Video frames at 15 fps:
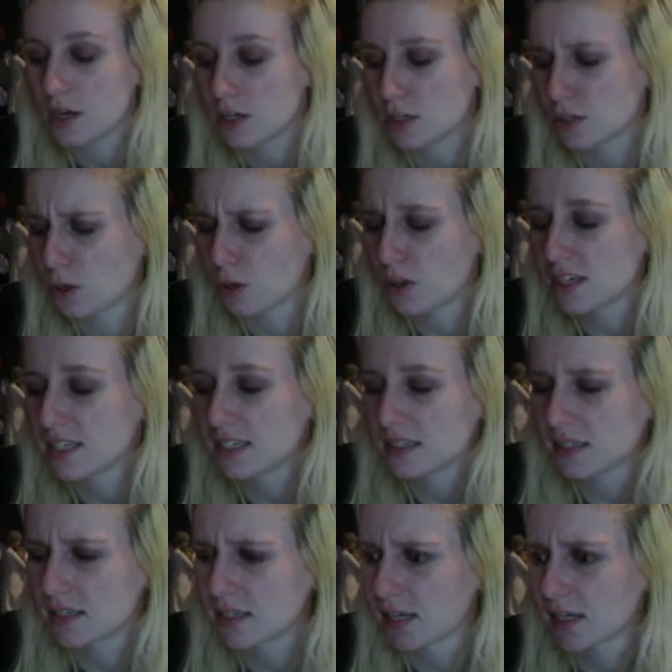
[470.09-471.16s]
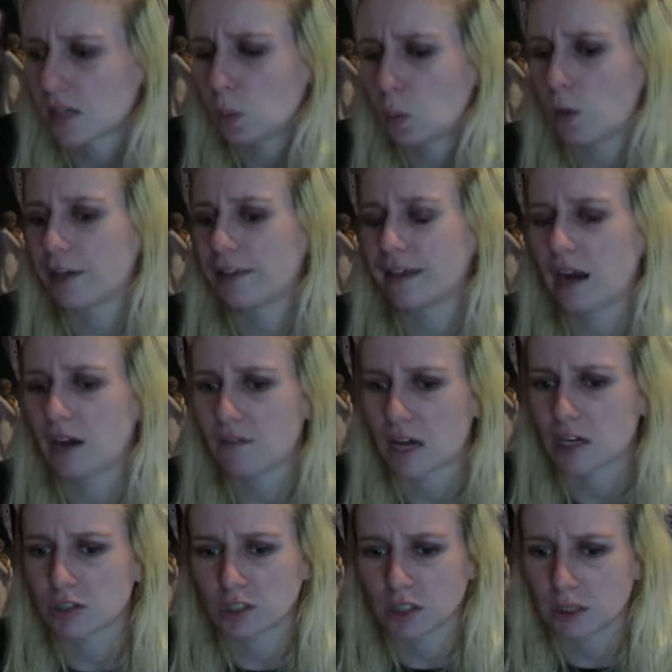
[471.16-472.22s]
So this is the second one that I've
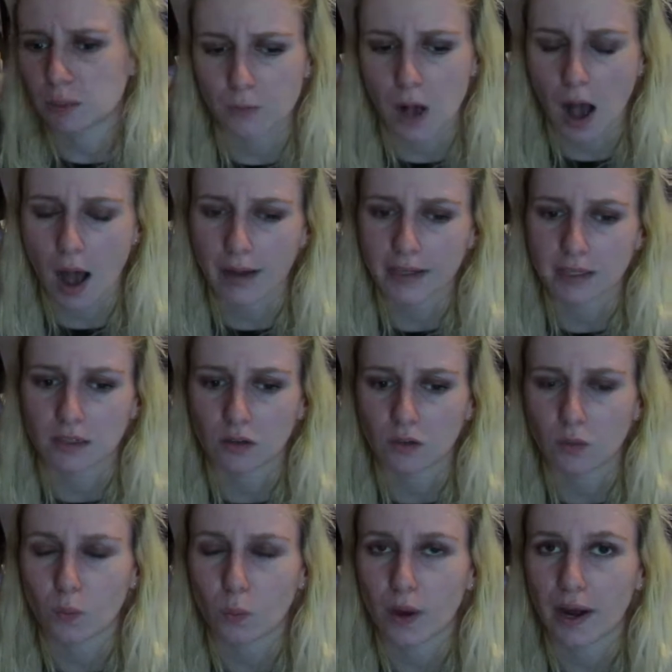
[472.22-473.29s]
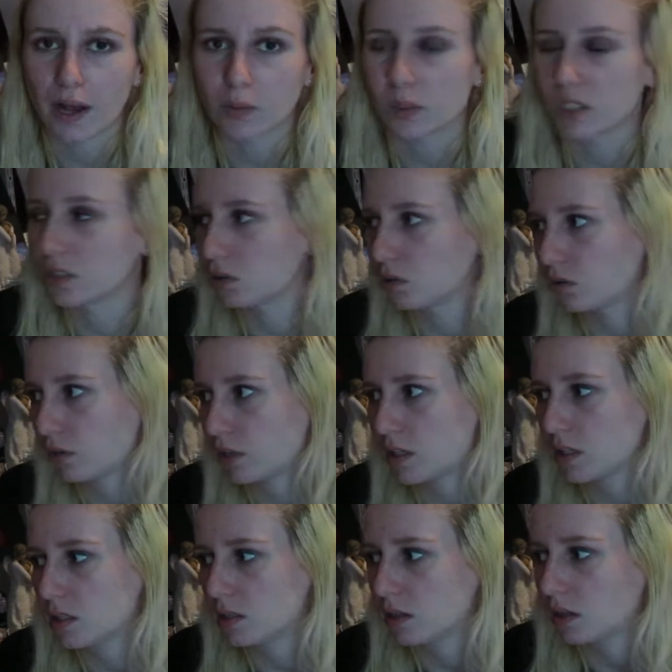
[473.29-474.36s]
actually gotten when I was in
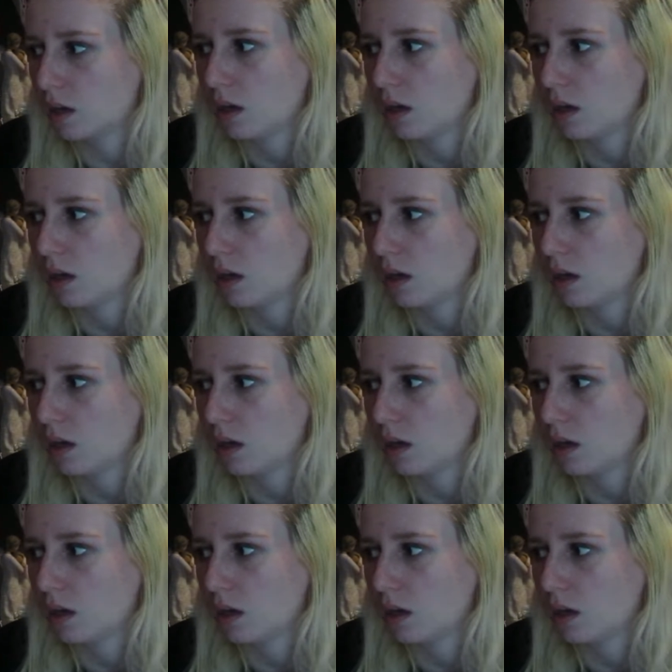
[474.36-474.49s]
Greece.